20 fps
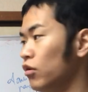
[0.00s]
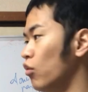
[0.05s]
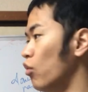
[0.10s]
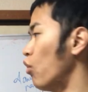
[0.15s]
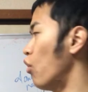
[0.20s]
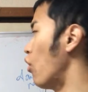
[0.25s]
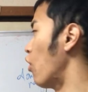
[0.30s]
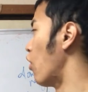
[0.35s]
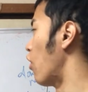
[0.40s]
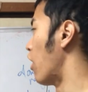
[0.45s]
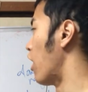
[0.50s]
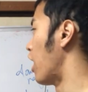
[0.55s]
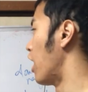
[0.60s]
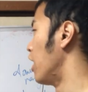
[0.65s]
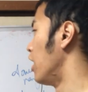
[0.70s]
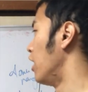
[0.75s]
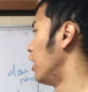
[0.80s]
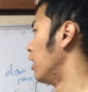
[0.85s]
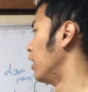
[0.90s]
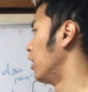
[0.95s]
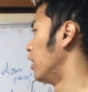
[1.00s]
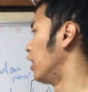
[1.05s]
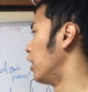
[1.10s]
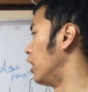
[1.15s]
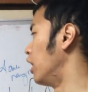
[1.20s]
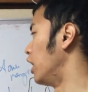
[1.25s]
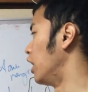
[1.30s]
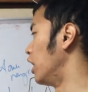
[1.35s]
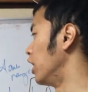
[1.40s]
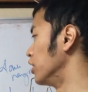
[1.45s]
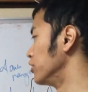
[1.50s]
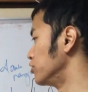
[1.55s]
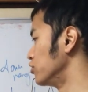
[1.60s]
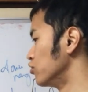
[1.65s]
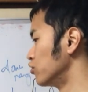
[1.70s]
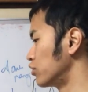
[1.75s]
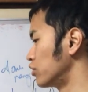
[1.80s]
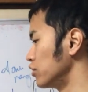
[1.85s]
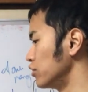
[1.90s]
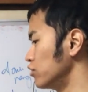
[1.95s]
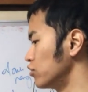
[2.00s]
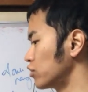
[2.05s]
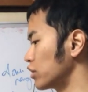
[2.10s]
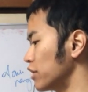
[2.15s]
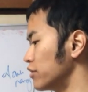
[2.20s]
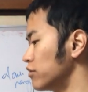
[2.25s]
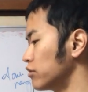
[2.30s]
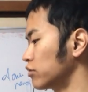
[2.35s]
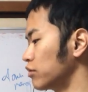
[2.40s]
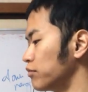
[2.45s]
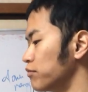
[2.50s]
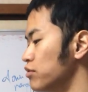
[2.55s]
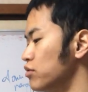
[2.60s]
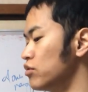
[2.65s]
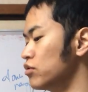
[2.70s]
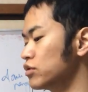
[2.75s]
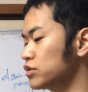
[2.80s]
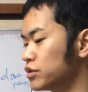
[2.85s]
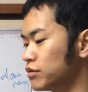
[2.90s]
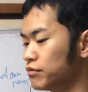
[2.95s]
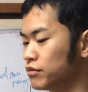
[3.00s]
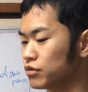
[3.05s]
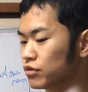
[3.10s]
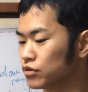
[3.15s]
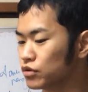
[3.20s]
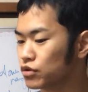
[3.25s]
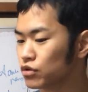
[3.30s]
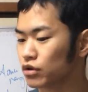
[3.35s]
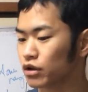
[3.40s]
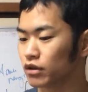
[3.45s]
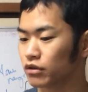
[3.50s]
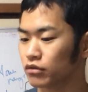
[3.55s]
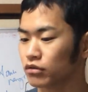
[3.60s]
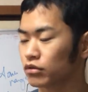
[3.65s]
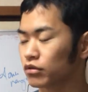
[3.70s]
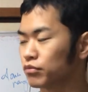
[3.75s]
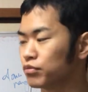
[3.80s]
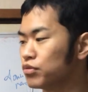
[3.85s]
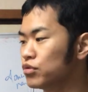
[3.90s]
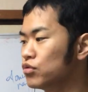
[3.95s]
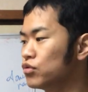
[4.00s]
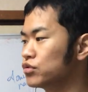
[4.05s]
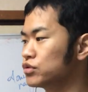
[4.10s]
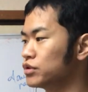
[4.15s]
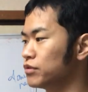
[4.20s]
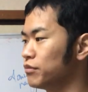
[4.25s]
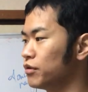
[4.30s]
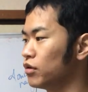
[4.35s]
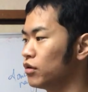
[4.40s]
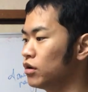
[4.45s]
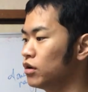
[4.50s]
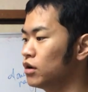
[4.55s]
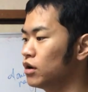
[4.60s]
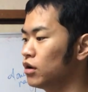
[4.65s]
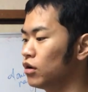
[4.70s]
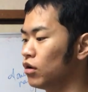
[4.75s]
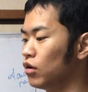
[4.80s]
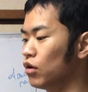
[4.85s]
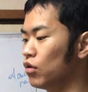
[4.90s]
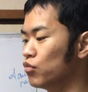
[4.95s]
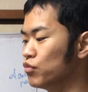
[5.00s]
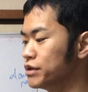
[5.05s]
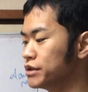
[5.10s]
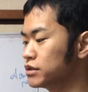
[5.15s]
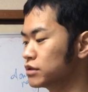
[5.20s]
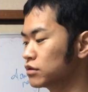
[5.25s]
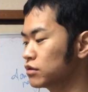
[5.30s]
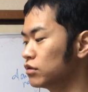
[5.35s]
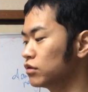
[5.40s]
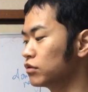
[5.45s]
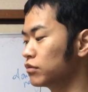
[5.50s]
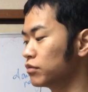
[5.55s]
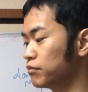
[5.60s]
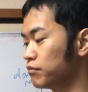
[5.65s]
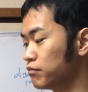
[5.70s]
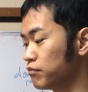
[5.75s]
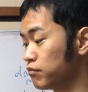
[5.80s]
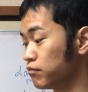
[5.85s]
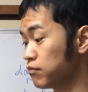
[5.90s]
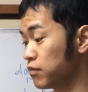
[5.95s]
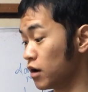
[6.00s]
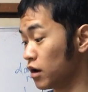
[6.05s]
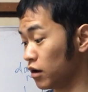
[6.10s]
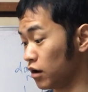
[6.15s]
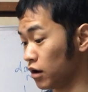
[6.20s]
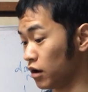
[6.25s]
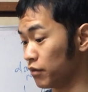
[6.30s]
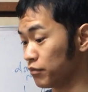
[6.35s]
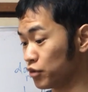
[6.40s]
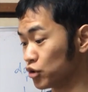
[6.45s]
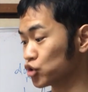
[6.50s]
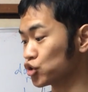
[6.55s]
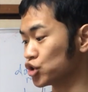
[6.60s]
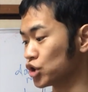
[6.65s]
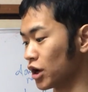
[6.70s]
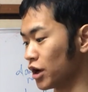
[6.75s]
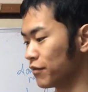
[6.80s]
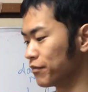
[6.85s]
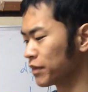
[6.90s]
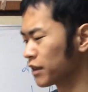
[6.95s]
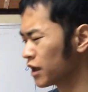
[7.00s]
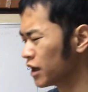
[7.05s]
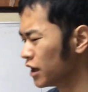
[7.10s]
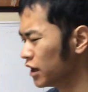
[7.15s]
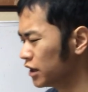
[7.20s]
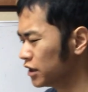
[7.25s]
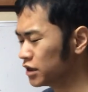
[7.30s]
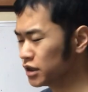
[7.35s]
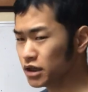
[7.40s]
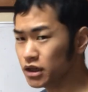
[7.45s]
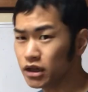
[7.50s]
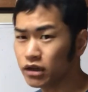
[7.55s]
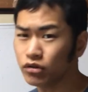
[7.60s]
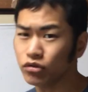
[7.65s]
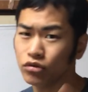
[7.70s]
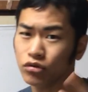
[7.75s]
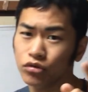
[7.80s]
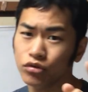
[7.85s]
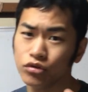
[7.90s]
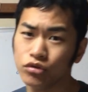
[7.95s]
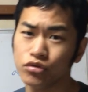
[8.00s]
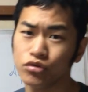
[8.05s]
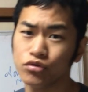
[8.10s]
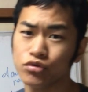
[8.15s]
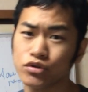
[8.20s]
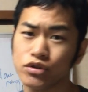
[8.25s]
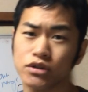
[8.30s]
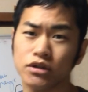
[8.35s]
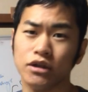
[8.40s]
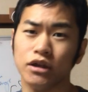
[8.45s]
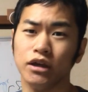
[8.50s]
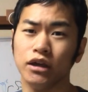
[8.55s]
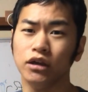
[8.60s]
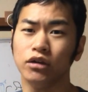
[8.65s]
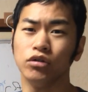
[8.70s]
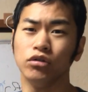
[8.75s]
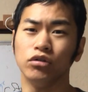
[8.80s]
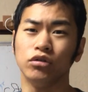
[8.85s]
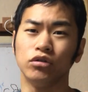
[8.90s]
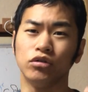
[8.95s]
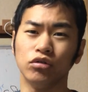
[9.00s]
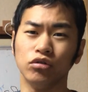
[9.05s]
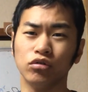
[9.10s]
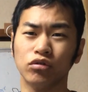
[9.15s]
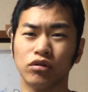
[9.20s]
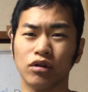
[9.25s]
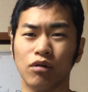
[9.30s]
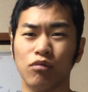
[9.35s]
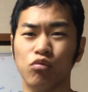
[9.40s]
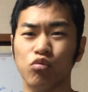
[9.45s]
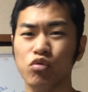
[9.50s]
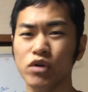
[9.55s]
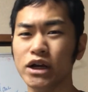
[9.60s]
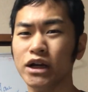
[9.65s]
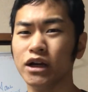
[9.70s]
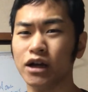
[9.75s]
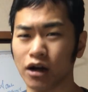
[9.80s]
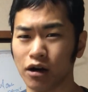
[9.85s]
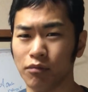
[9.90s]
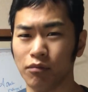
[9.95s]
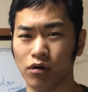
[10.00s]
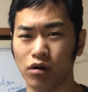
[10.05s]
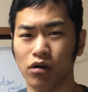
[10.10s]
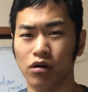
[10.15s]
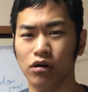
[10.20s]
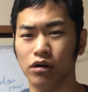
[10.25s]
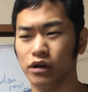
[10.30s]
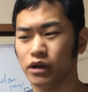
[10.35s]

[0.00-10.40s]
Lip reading: or you cannot pull the ball or with good posture. If you use a weaker ball,